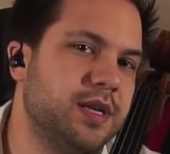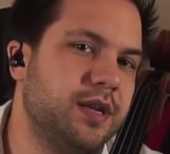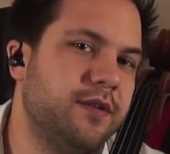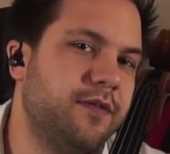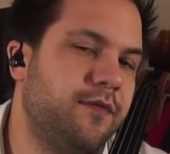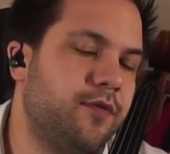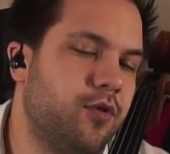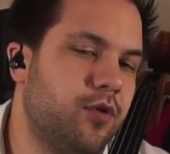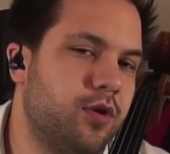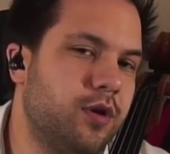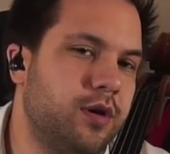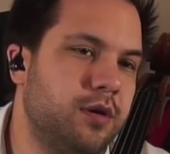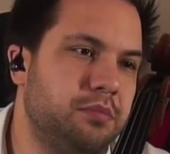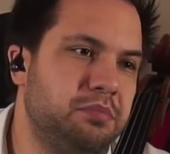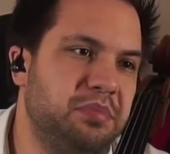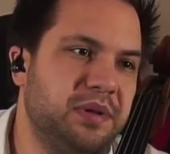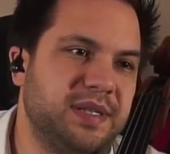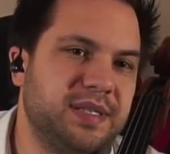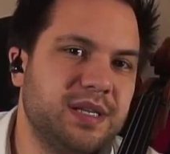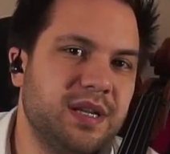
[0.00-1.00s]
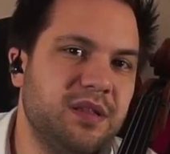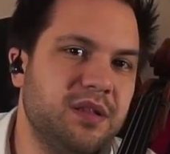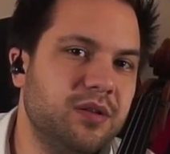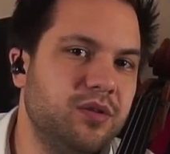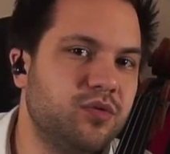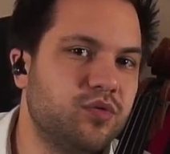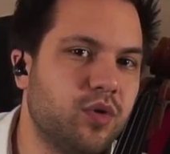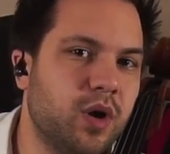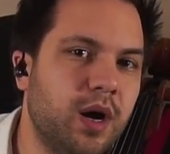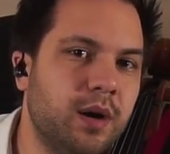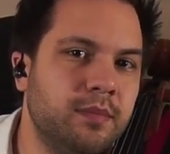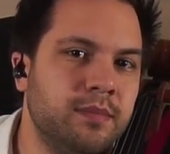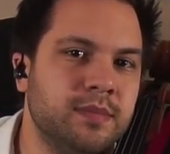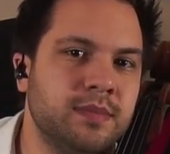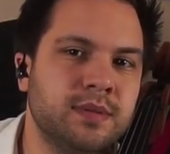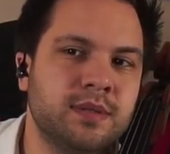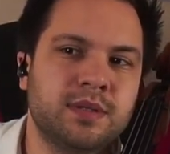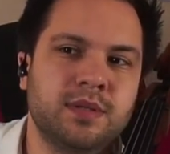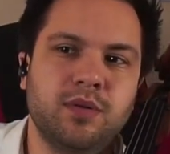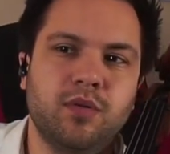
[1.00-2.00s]
it for, let's say, the
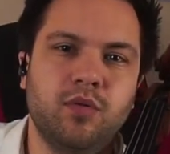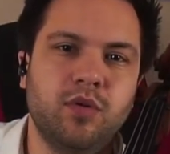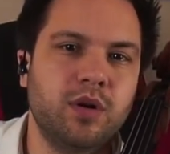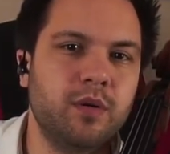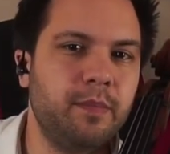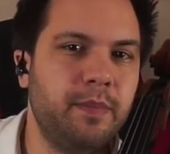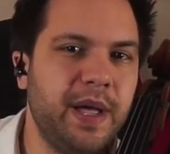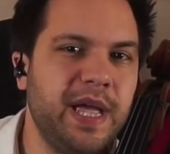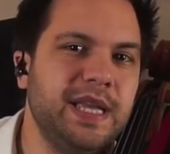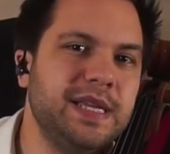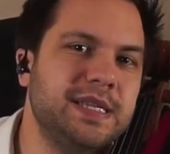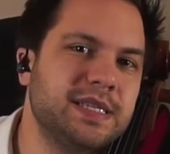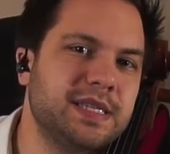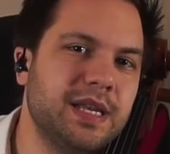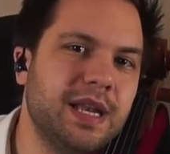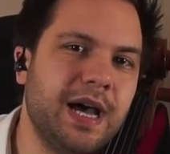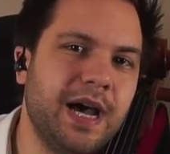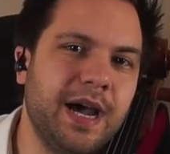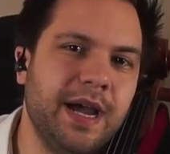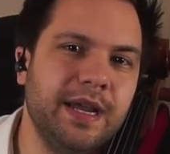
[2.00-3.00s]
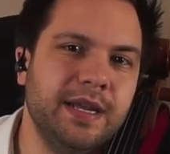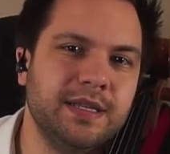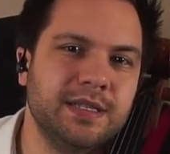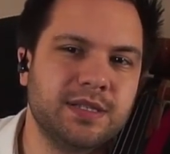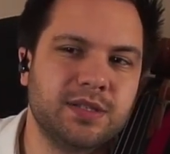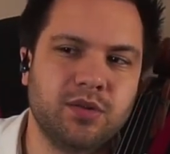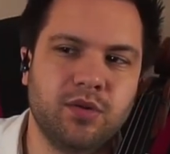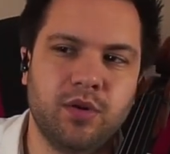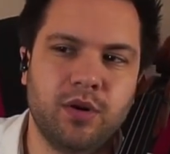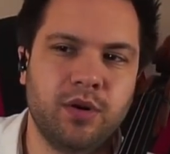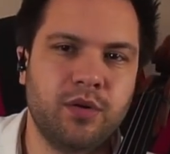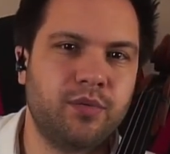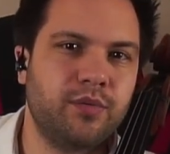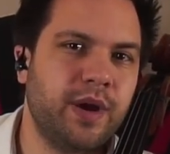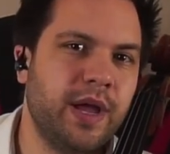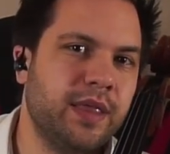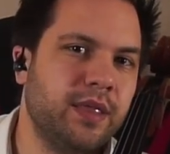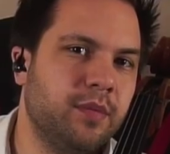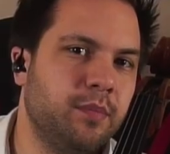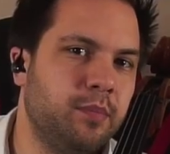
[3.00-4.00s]
drums or bass lines or
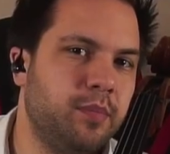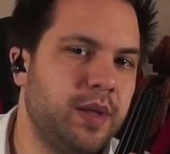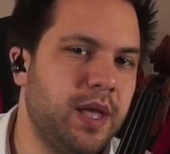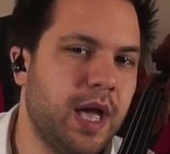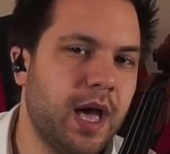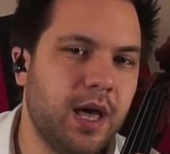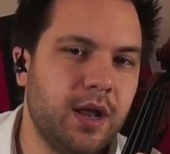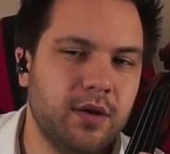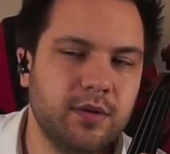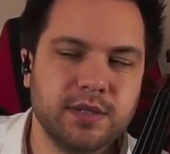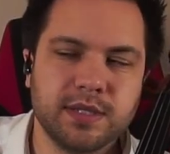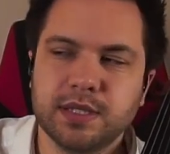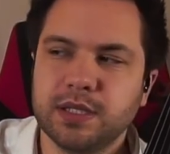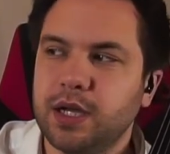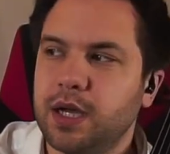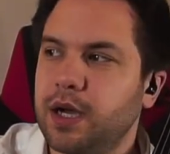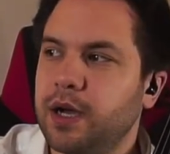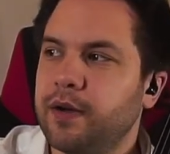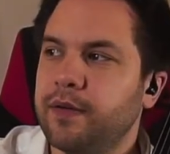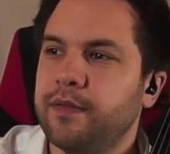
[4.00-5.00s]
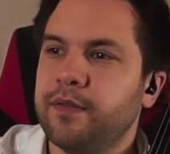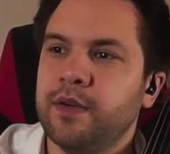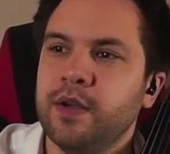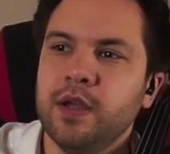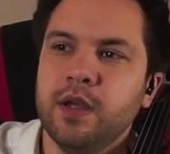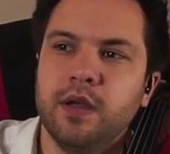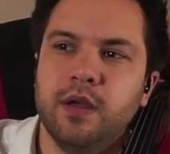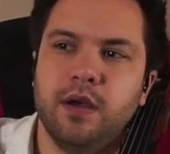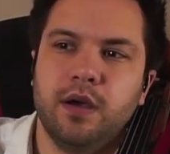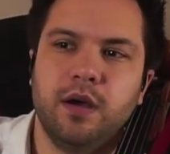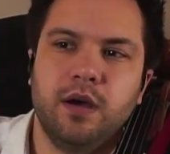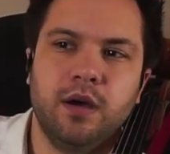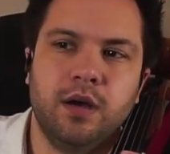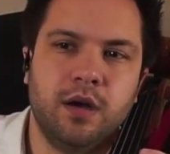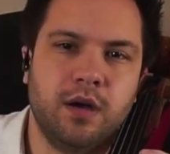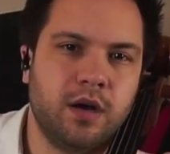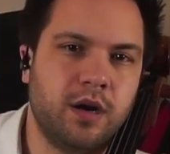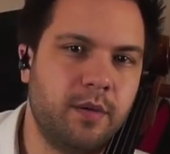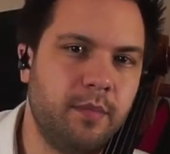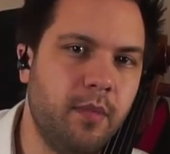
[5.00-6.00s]
random piano stuff,
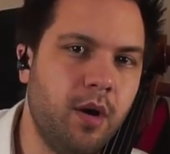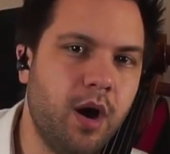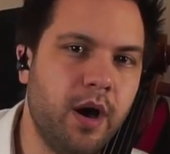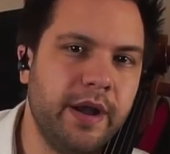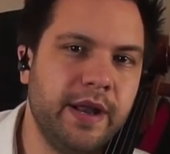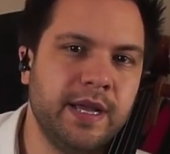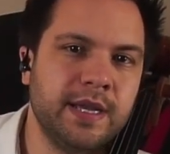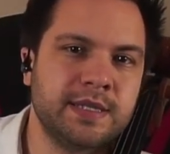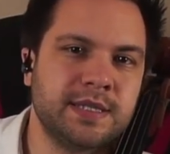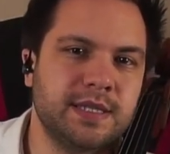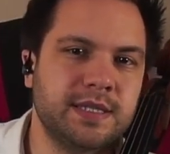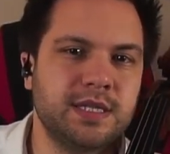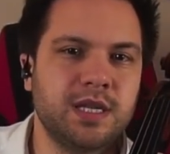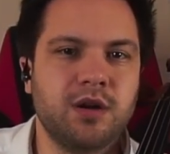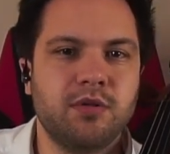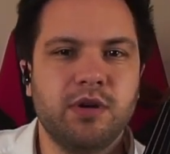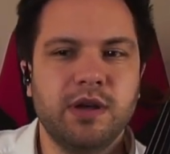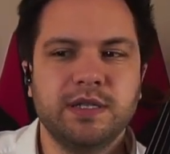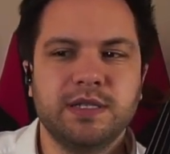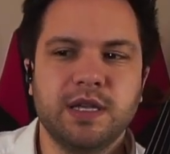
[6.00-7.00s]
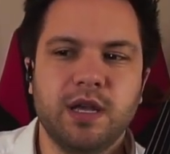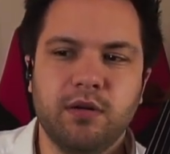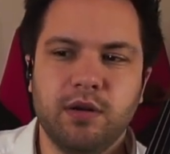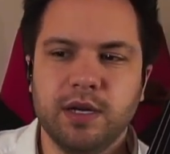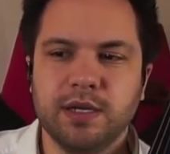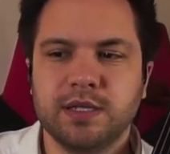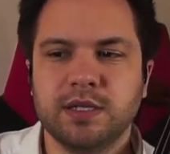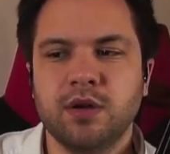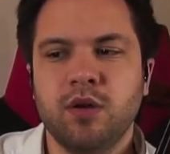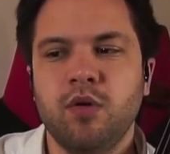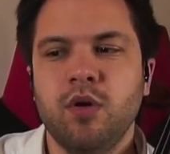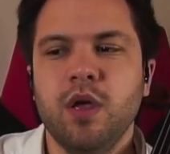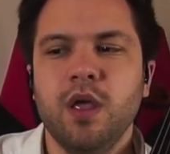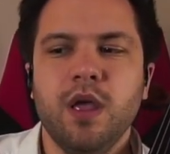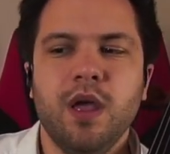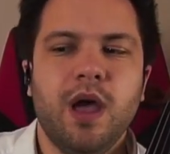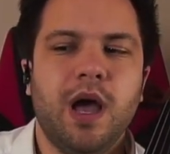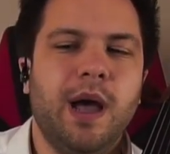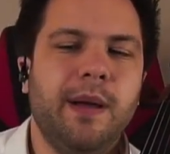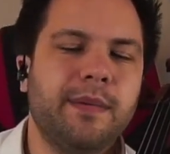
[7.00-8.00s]
harmonics, etc., etc. So
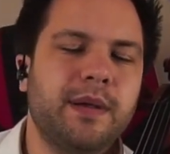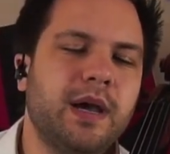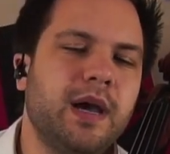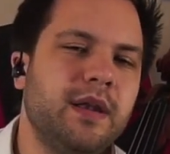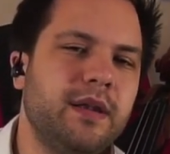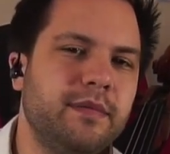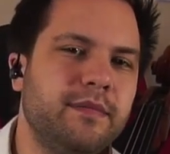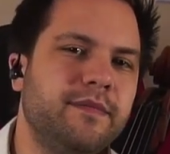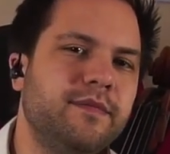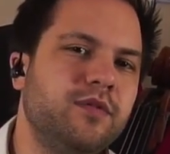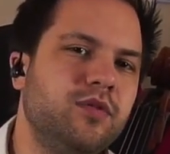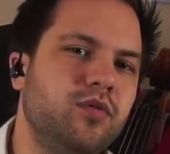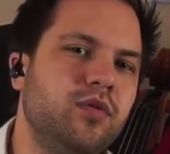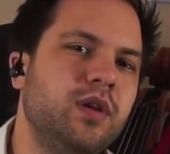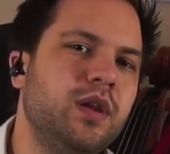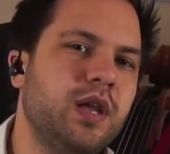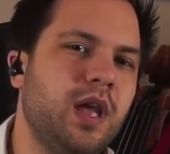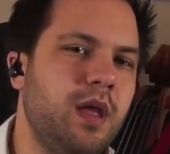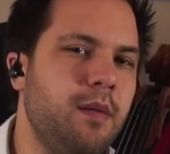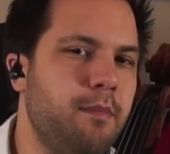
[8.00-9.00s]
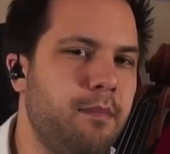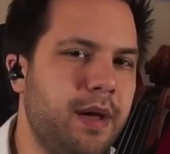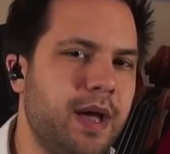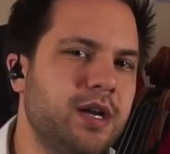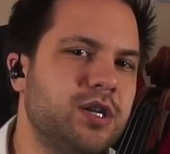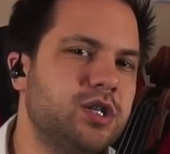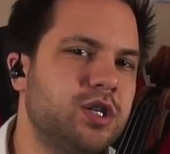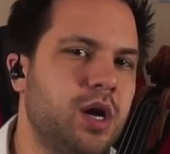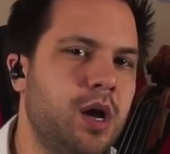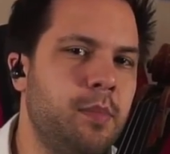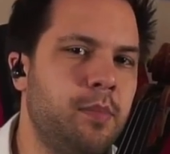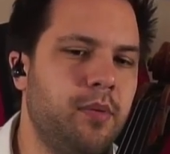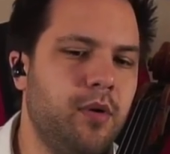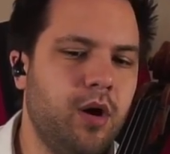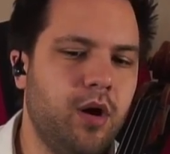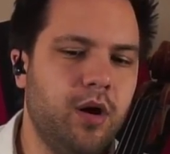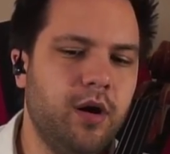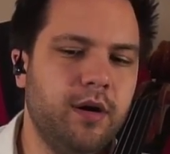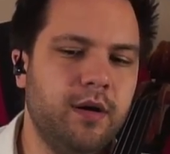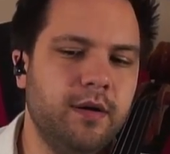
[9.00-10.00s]
I'm kind of doing a mashup
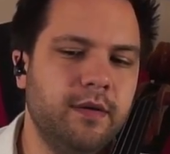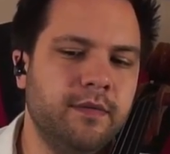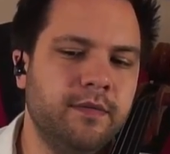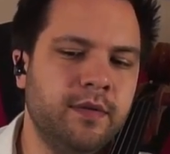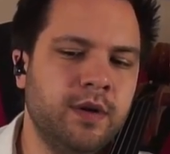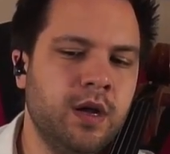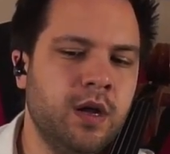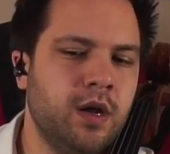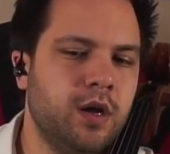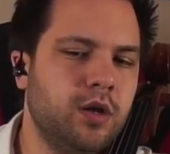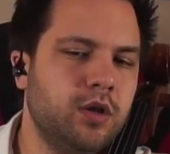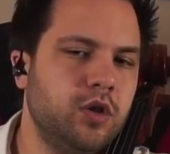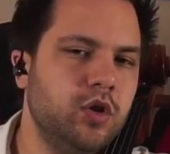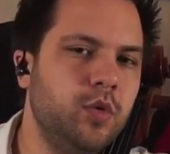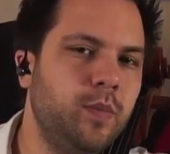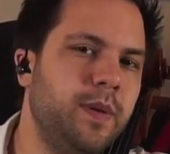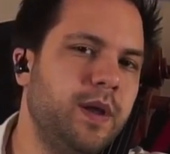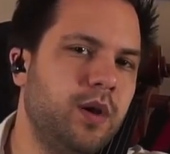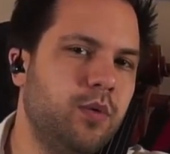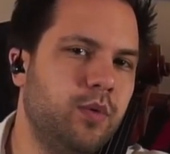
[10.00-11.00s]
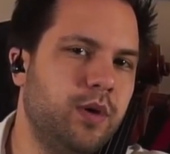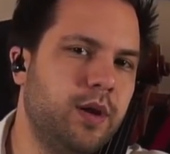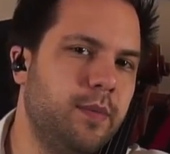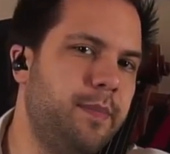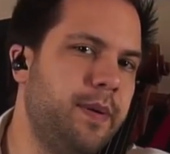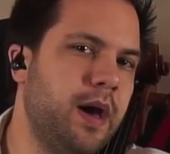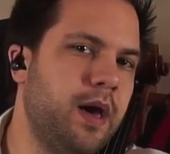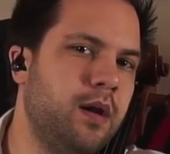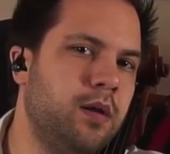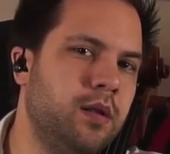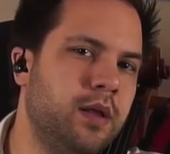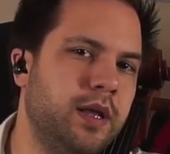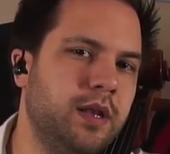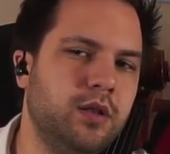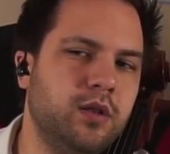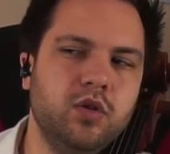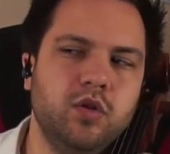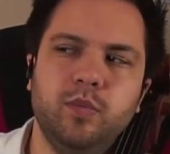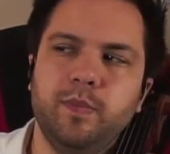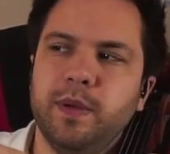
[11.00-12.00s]
of looping with a pedal
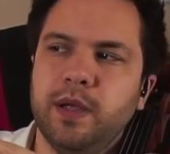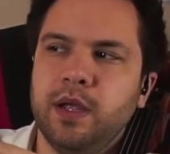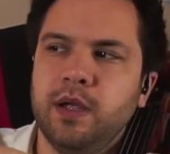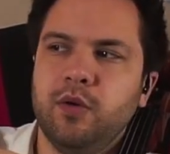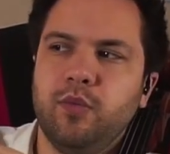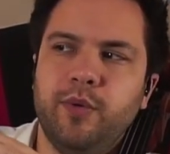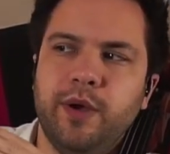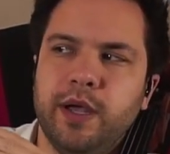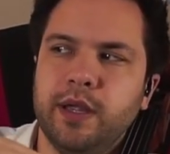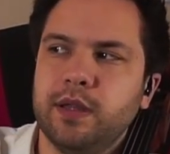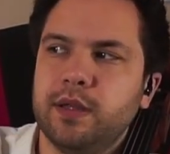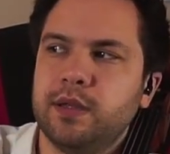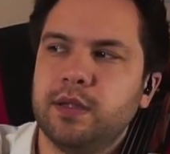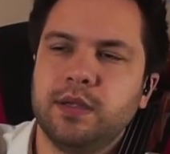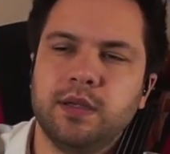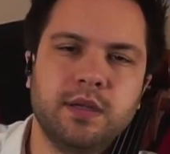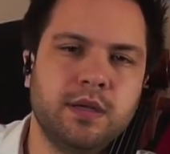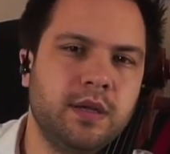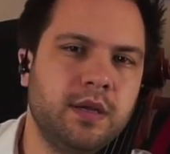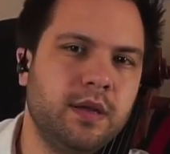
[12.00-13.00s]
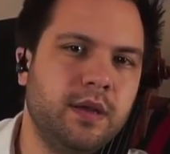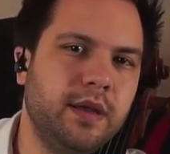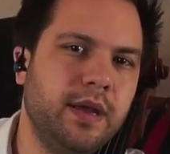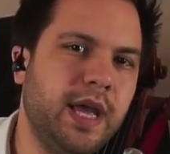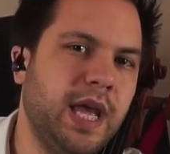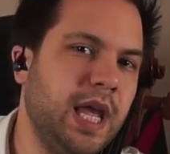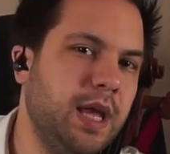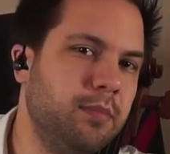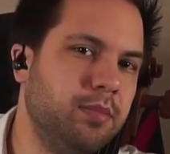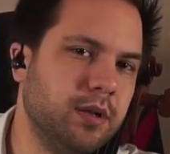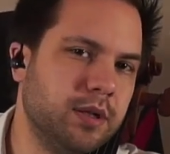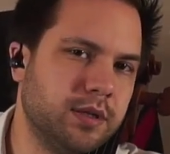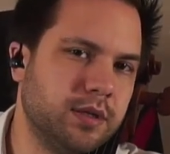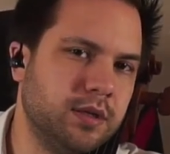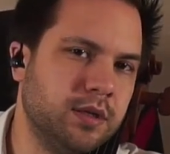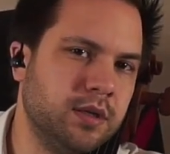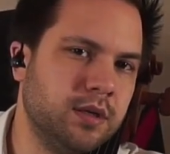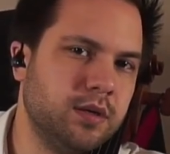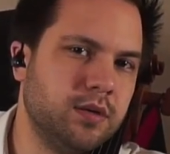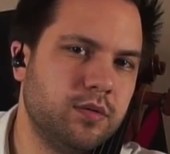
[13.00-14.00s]
and looping with
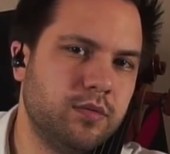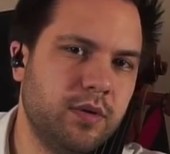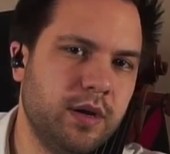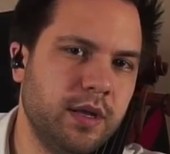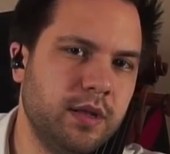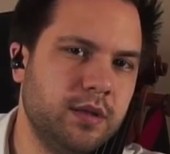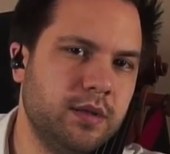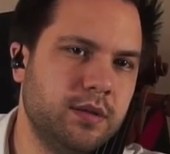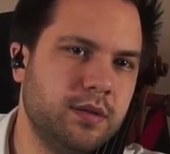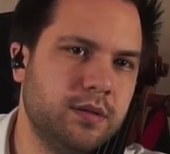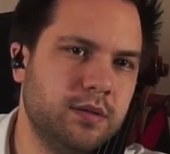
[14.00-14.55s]
Ableton, right?